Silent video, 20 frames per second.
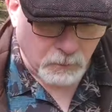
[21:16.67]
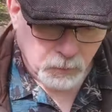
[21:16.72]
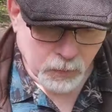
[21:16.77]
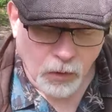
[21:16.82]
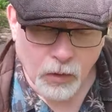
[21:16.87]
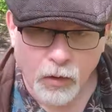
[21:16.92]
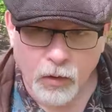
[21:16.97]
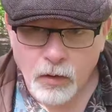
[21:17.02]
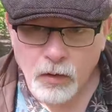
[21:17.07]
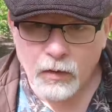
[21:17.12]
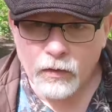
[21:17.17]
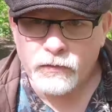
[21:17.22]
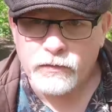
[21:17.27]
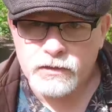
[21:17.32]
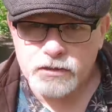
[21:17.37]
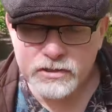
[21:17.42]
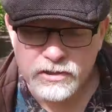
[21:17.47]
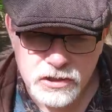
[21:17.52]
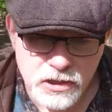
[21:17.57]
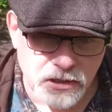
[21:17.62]
But
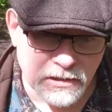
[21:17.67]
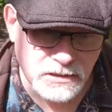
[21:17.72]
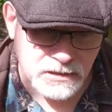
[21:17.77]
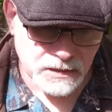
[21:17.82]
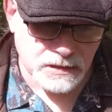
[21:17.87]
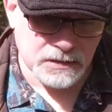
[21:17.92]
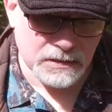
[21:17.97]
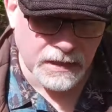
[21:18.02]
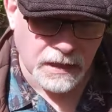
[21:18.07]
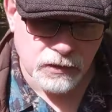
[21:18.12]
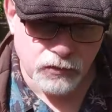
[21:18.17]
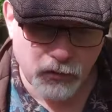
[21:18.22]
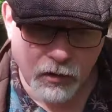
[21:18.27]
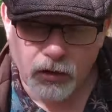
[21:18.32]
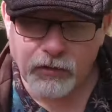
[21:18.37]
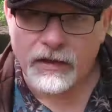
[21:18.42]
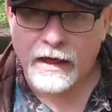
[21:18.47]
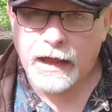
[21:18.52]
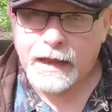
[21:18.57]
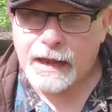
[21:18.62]
the churches that are
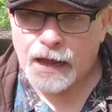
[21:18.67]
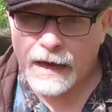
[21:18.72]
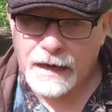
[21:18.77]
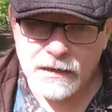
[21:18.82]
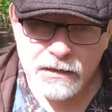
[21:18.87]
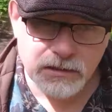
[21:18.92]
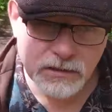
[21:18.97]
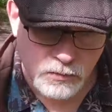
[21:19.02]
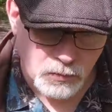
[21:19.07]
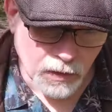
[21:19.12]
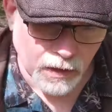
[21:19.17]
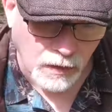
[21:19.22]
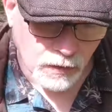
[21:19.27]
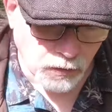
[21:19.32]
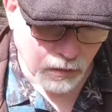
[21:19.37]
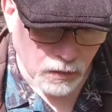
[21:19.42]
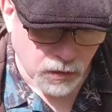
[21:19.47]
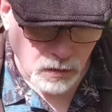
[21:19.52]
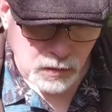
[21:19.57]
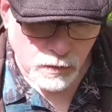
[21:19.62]
on that line as well,
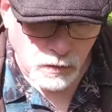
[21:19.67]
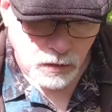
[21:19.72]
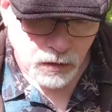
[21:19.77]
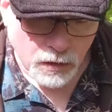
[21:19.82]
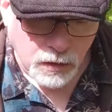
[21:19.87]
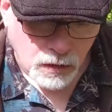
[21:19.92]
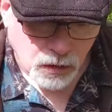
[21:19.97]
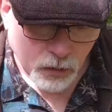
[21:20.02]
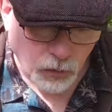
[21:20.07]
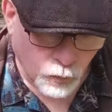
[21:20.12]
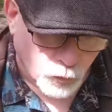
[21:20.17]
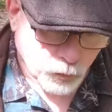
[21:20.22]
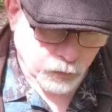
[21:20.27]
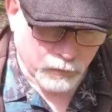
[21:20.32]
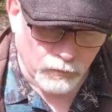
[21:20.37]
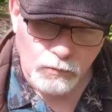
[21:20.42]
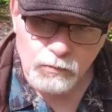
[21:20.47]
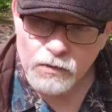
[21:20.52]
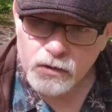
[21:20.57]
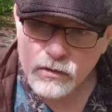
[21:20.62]
we
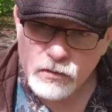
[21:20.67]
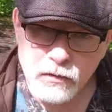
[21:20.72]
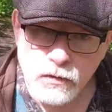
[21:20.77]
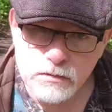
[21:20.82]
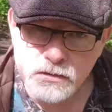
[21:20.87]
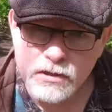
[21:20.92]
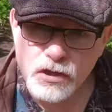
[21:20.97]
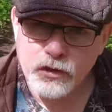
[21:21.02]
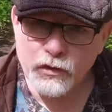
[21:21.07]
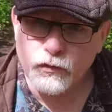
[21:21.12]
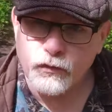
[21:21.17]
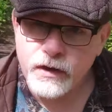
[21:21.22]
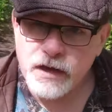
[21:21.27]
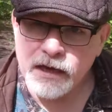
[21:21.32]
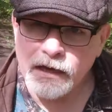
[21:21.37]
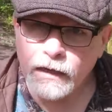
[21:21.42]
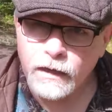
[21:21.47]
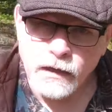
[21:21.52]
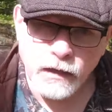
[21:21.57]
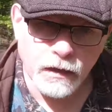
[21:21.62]
come across
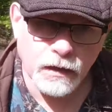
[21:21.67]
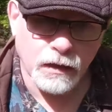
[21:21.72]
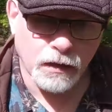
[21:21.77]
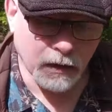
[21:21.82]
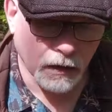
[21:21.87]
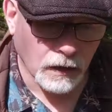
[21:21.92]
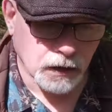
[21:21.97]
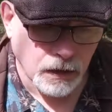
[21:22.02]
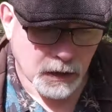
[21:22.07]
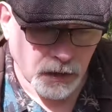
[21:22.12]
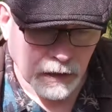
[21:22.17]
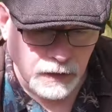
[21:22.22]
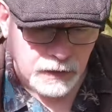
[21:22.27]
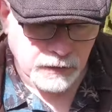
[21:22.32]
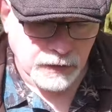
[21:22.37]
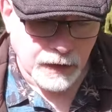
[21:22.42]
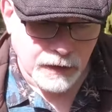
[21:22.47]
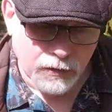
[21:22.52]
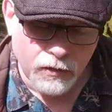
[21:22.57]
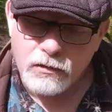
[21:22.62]
three
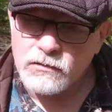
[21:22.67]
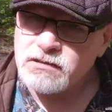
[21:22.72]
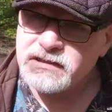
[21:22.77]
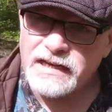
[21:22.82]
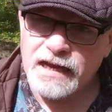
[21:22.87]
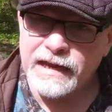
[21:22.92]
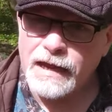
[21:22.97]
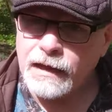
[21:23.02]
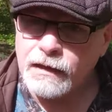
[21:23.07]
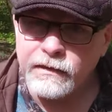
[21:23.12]
that call St.